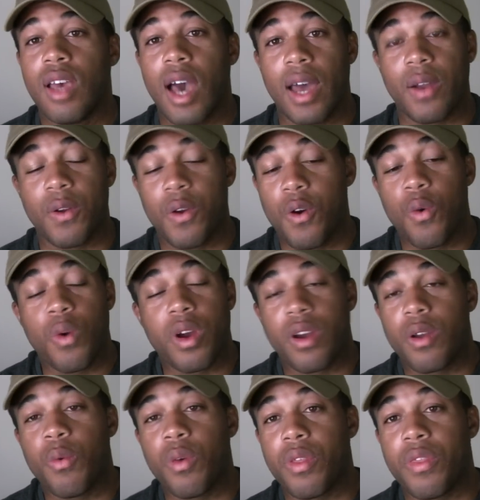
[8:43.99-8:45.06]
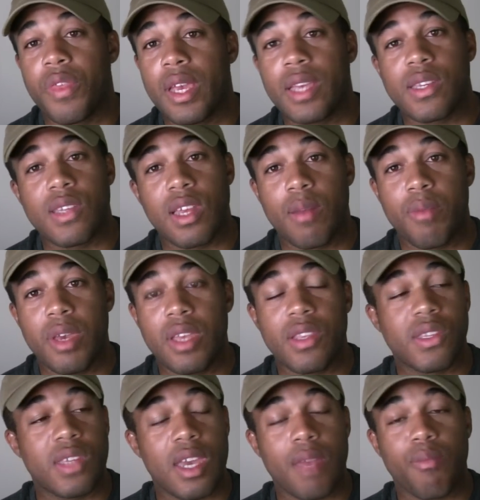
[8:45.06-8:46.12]
I don't know where anyone think it's going to be the
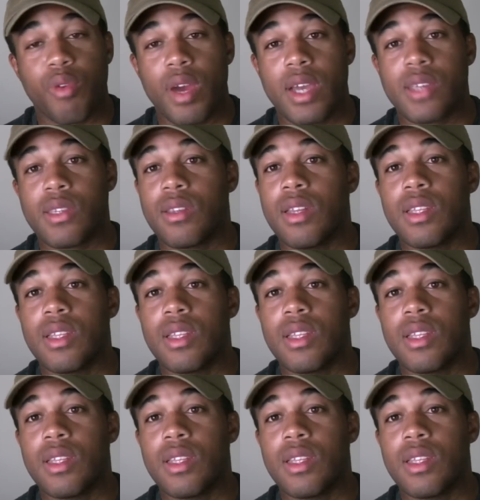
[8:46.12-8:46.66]
same price.